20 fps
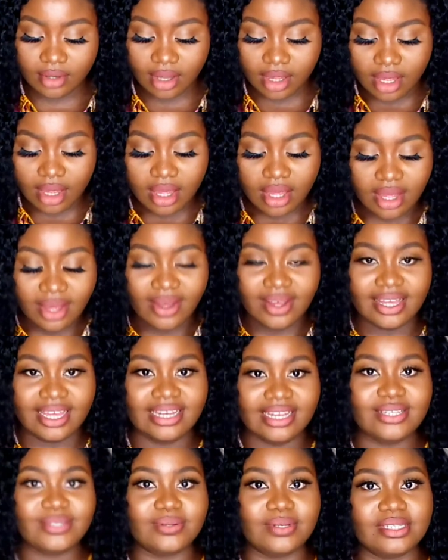Okay, this one
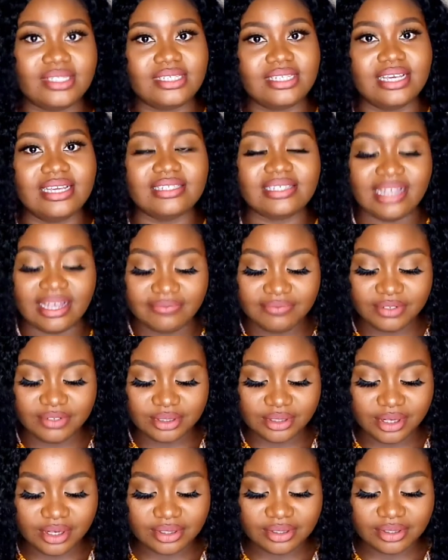says, Have you done
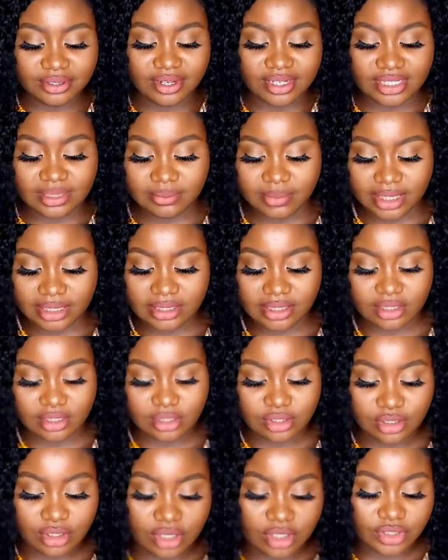cosmetic
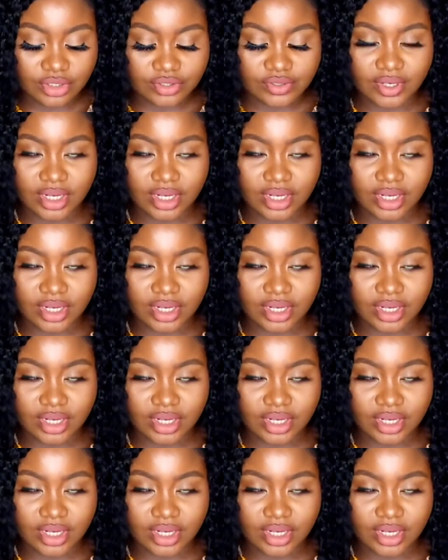surgery?